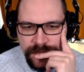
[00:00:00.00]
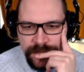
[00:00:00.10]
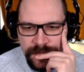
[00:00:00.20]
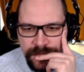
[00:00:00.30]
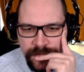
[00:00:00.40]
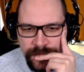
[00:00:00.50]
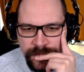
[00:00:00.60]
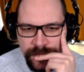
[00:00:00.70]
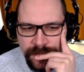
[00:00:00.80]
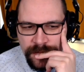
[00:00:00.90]

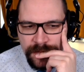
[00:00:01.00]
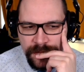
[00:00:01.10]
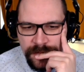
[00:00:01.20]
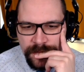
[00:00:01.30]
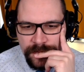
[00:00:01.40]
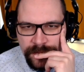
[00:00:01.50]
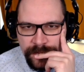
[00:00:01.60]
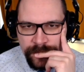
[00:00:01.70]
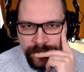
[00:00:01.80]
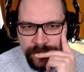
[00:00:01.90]
Though it's okay.
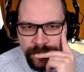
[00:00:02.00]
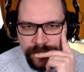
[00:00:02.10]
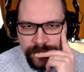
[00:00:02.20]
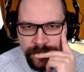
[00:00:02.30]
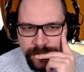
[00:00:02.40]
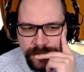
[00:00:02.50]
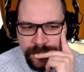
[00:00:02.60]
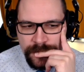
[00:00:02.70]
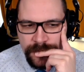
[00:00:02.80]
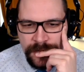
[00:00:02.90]

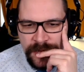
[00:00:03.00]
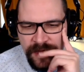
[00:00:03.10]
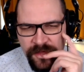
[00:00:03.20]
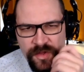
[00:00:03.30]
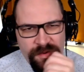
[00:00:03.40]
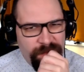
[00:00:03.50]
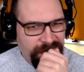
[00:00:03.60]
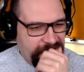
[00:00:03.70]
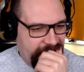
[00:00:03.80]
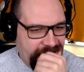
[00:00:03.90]
That shouldn't be
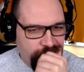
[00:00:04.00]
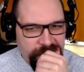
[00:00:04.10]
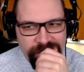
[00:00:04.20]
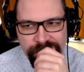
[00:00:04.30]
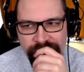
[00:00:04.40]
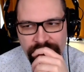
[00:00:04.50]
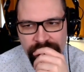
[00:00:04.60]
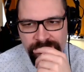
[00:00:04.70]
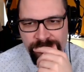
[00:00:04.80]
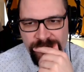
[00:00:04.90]
that big of a problem.